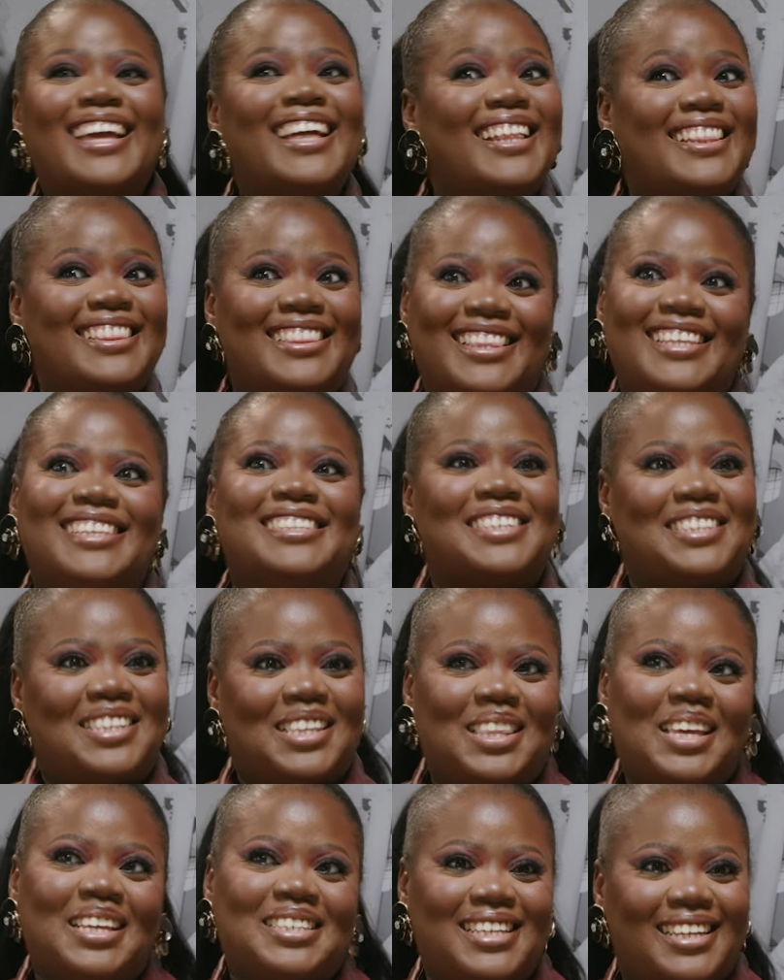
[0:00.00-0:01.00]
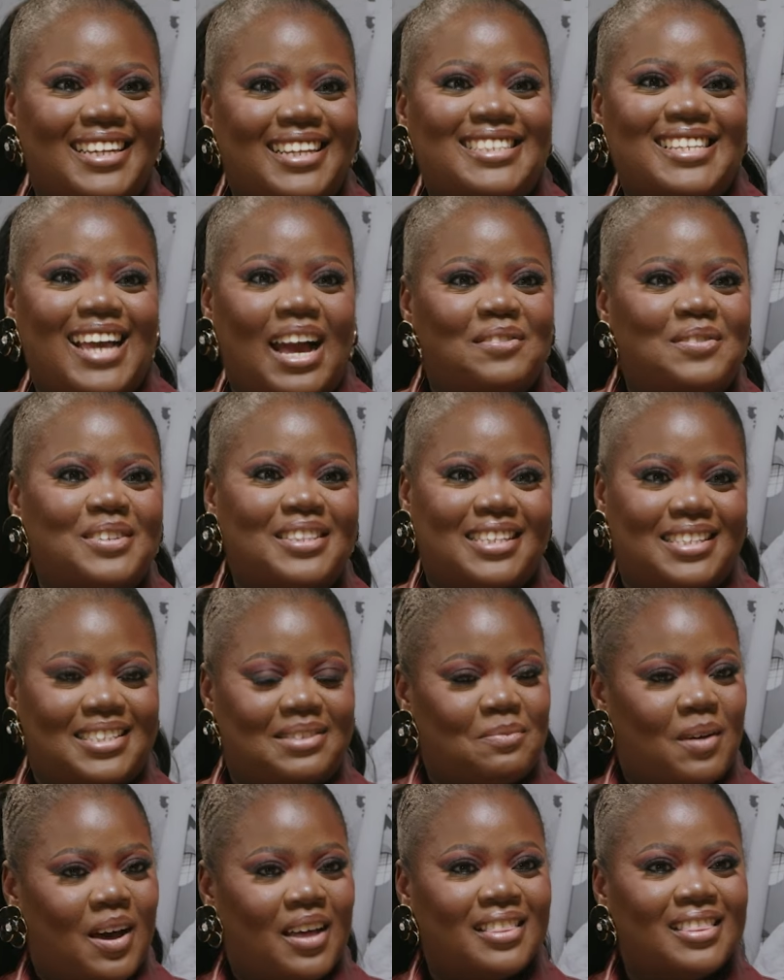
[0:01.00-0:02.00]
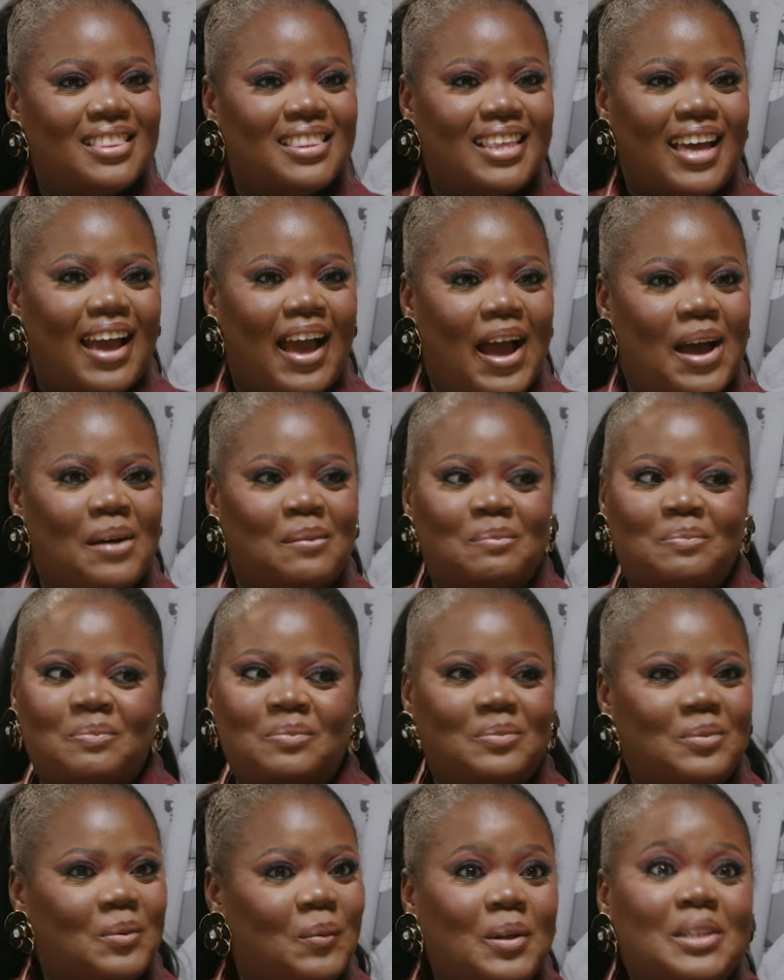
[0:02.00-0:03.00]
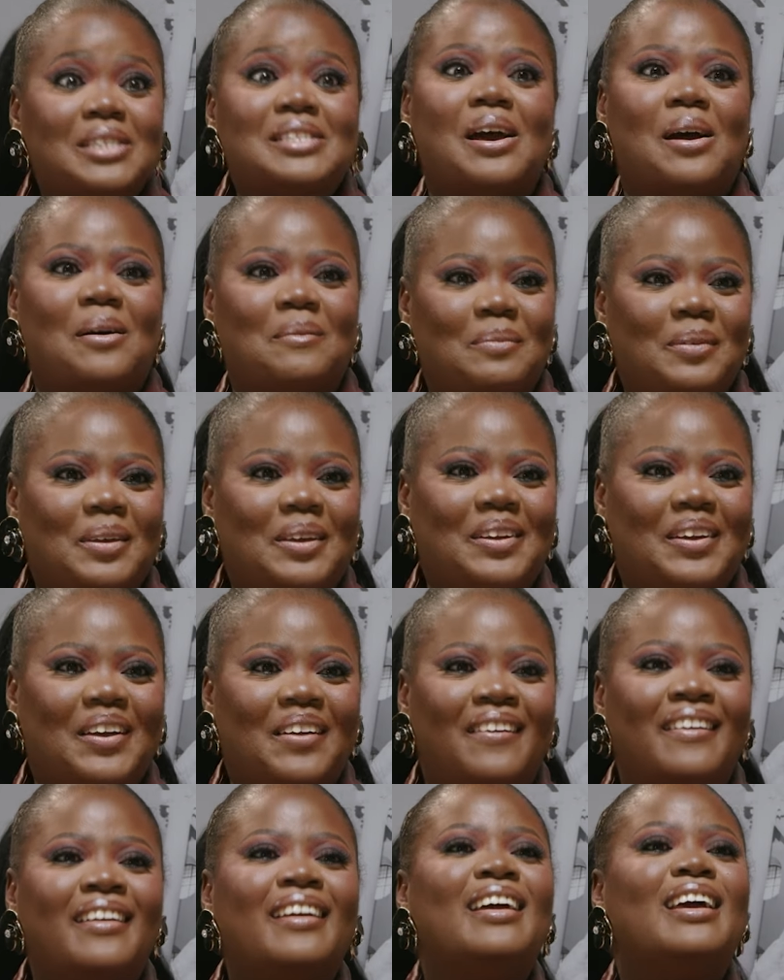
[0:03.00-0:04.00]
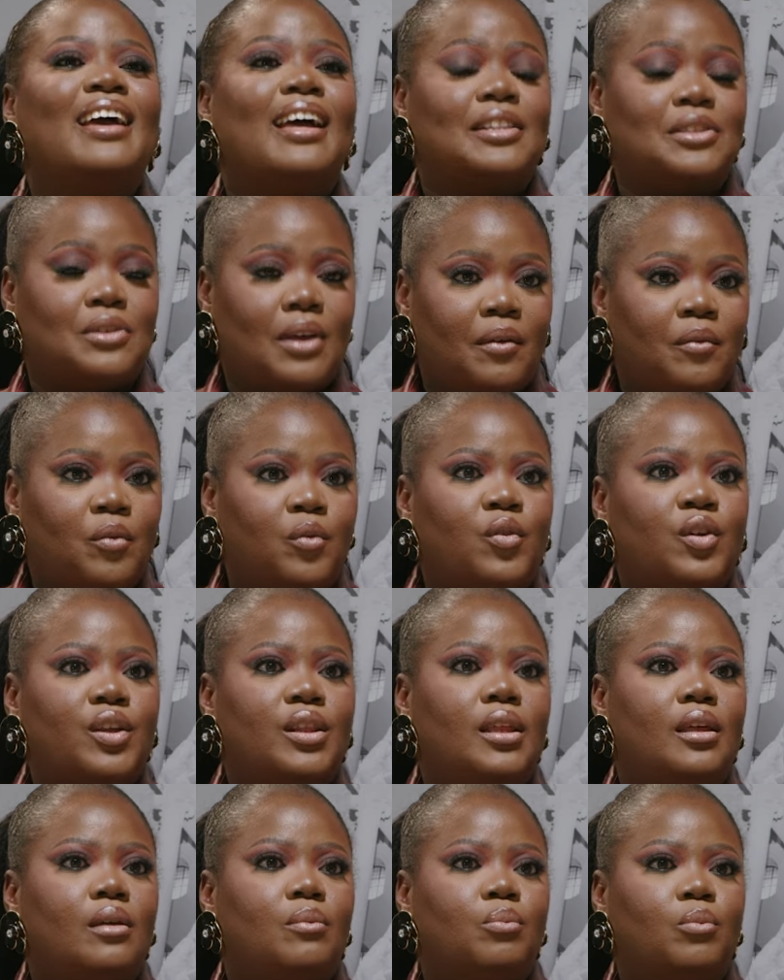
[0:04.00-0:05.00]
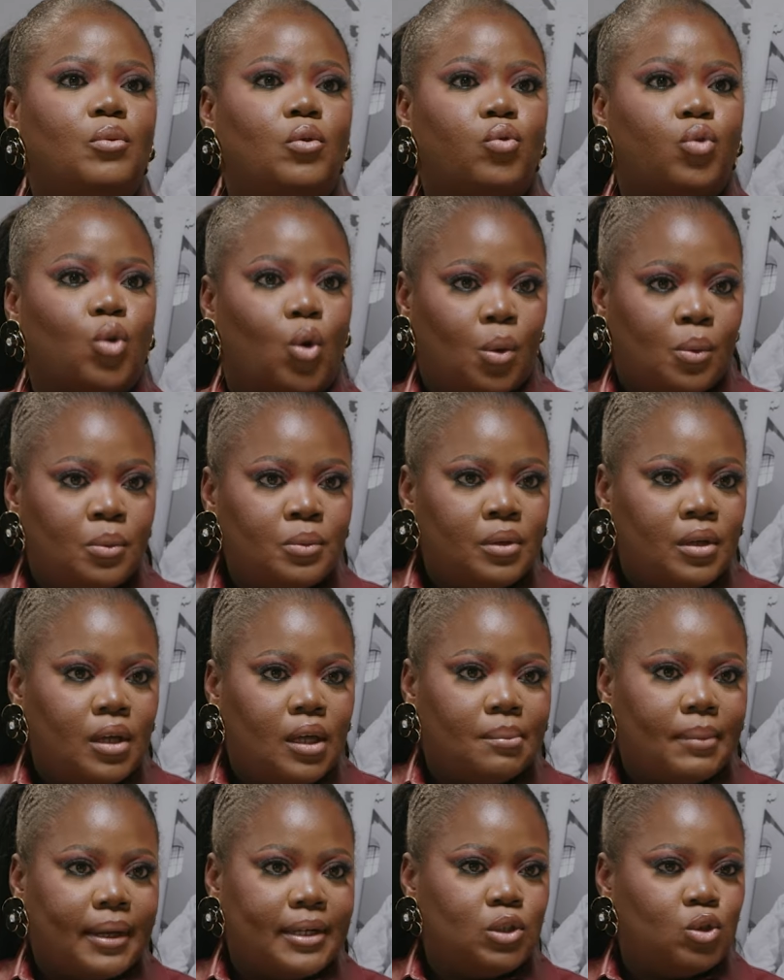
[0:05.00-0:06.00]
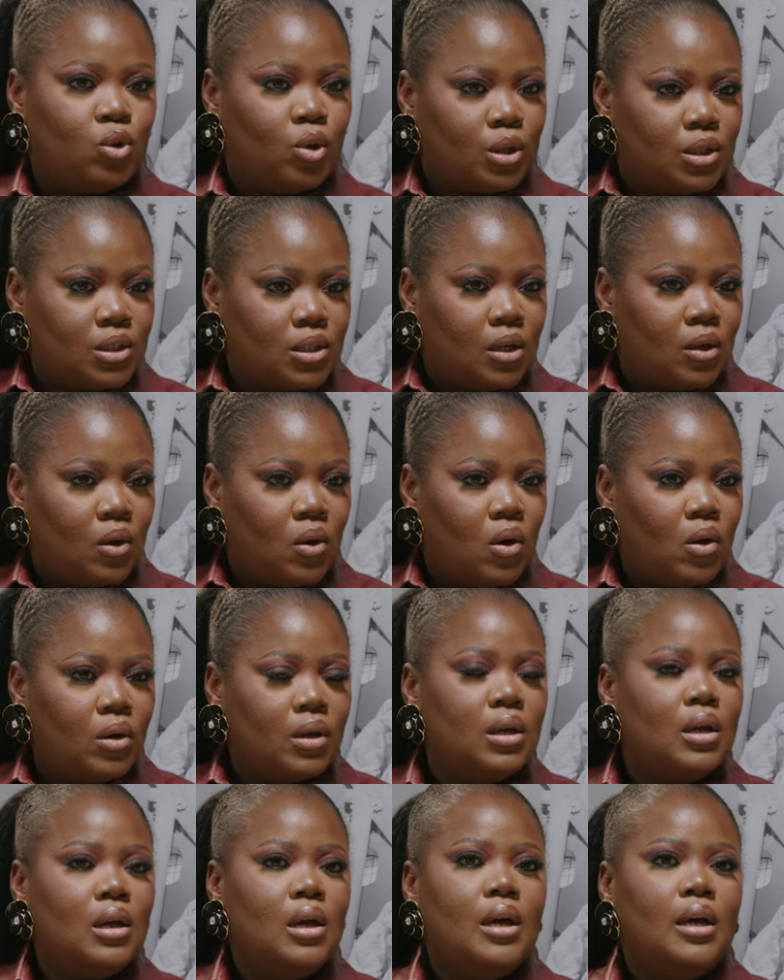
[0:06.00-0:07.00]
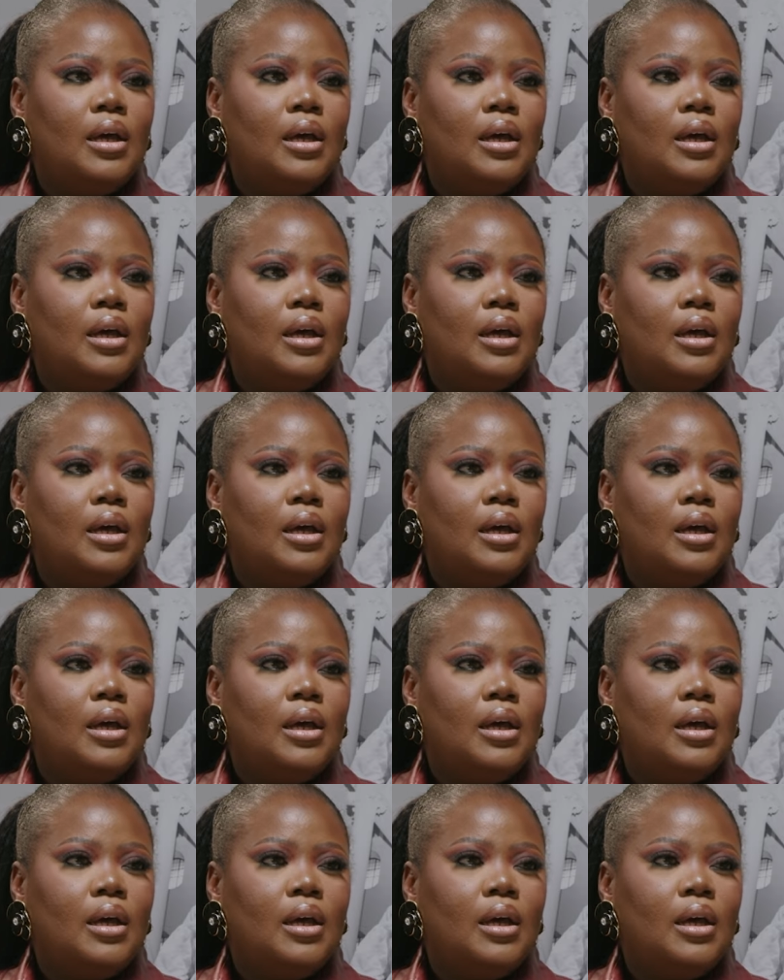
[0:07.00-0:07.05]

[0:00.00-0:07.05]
these are the things that need to happen this month. What's up, And so I've really grown in my trust in God.